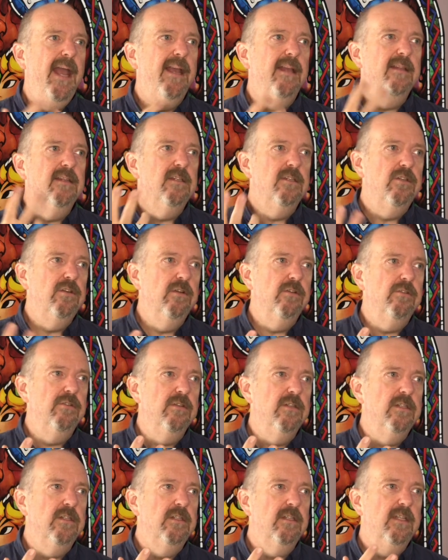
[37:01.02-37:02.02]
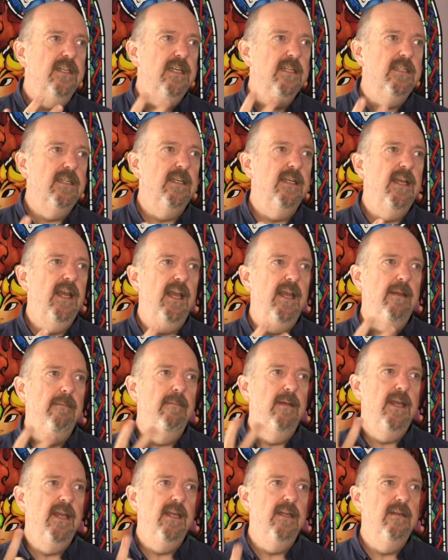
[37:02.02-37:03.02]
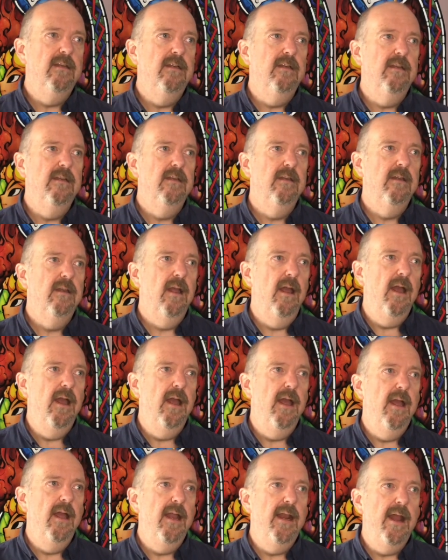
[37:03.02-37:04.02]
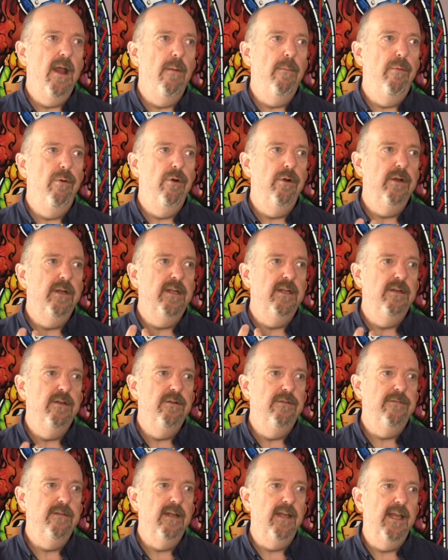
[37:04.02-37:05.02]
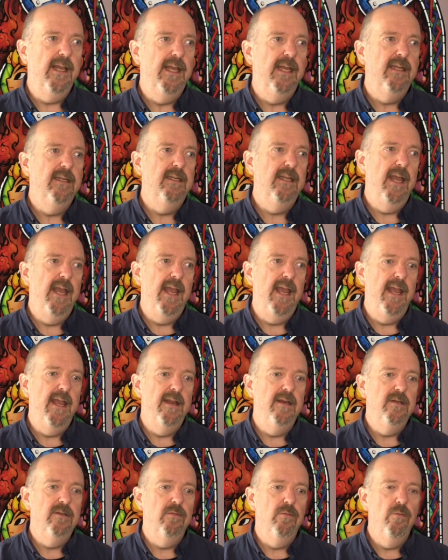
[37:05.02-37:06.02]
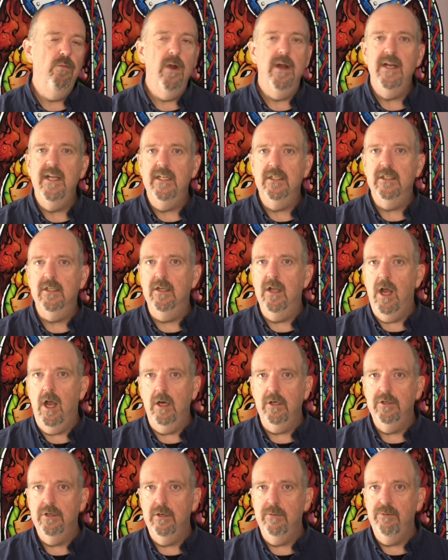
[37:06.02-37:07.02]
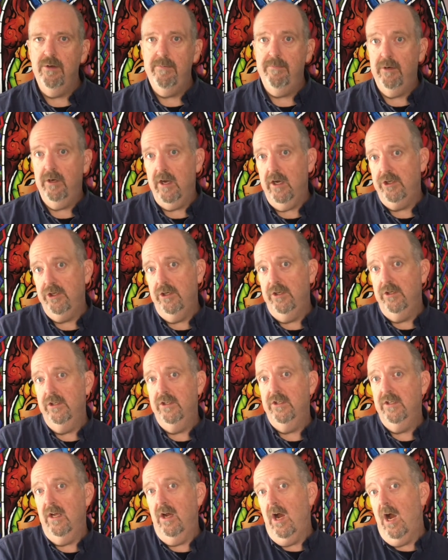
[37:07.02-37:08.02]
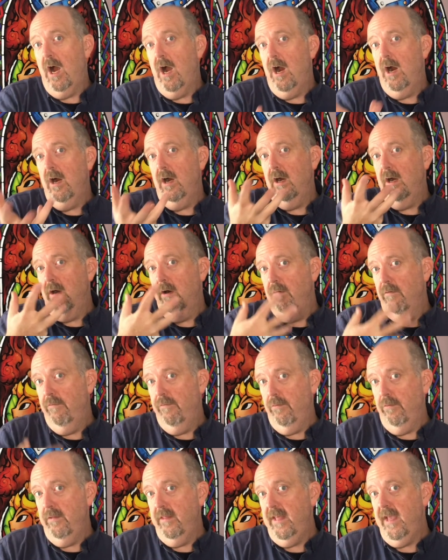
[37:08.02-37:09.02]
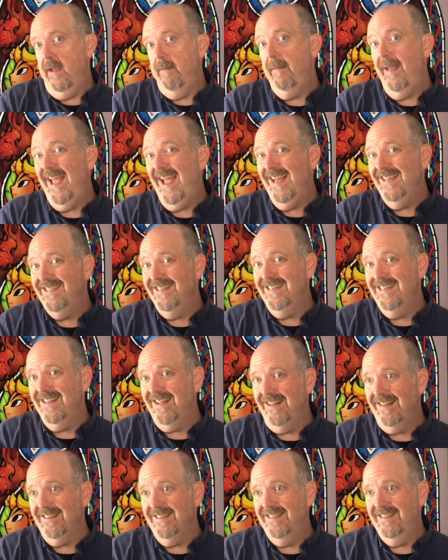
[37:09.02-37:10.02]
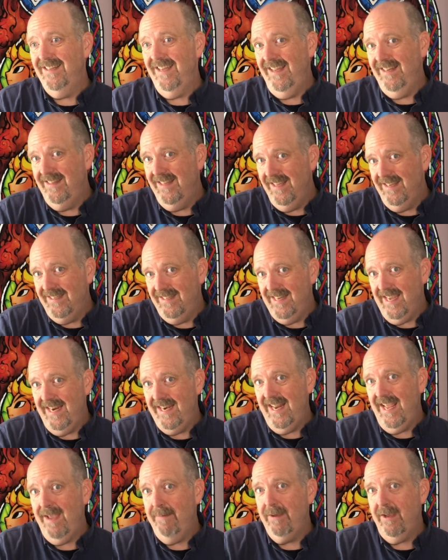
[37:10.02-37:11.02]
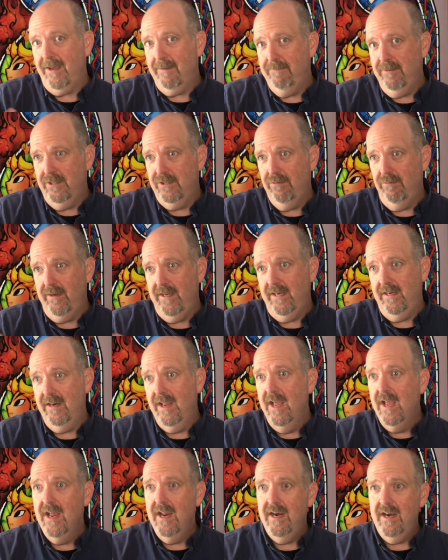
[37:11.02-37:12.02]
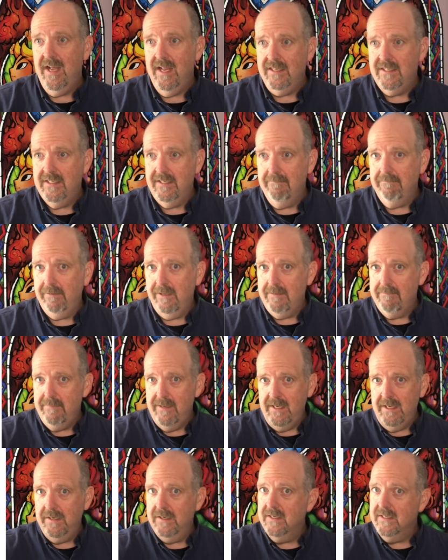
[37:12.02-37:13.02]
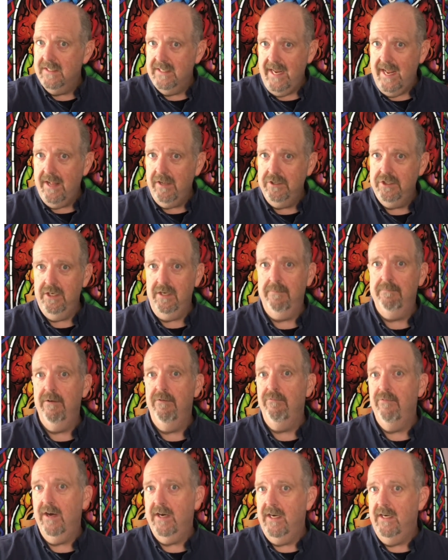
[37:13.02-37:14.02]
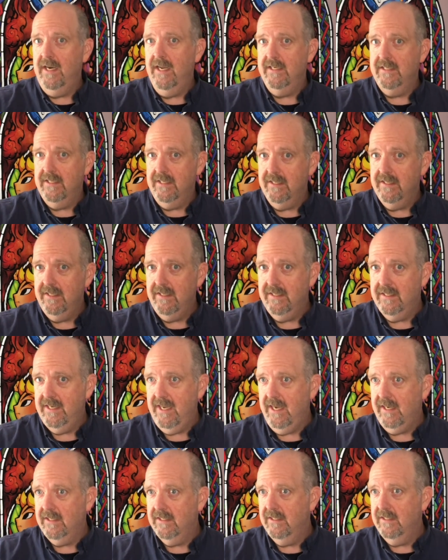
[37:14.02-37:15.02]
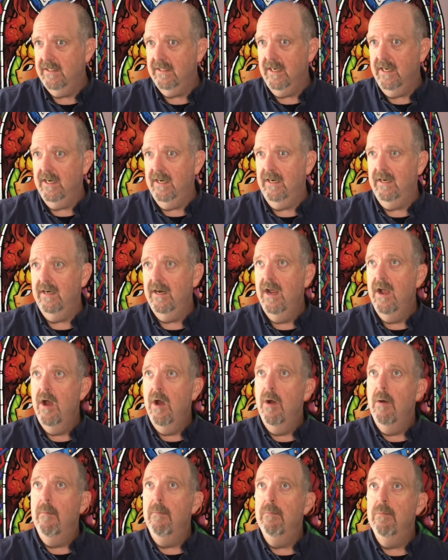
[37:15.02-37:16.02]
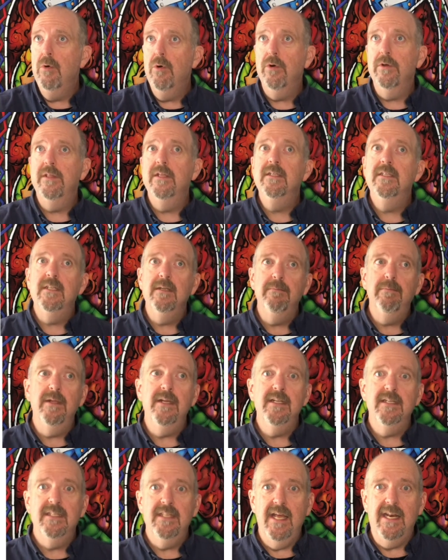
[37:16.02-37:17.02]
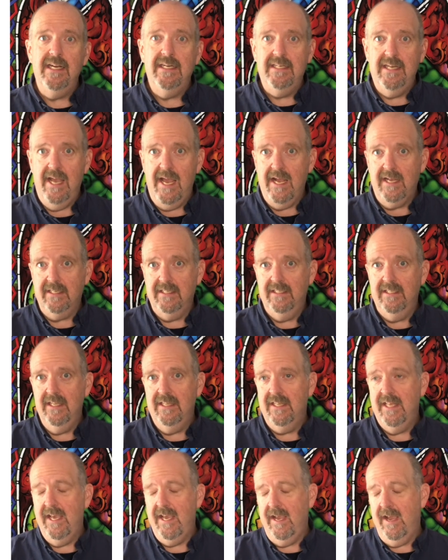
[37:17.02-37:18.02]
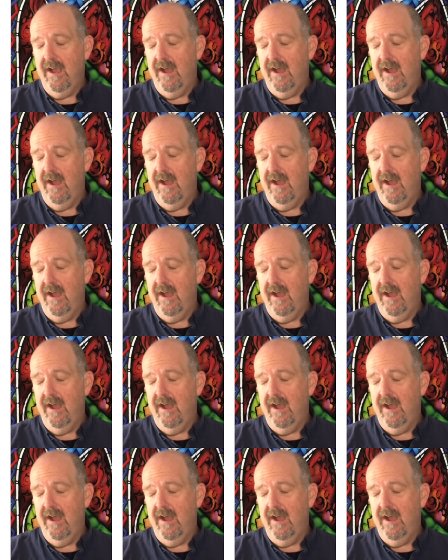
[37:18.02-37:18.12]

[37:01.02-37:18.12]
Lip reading: at this children's kissing game in an outport in Newfoundland, and what its long-term repercussions are for them as adults, and this dynamic between not simply being nostalgic, but recognizing that these texts are more than simply aesthetic texts, that they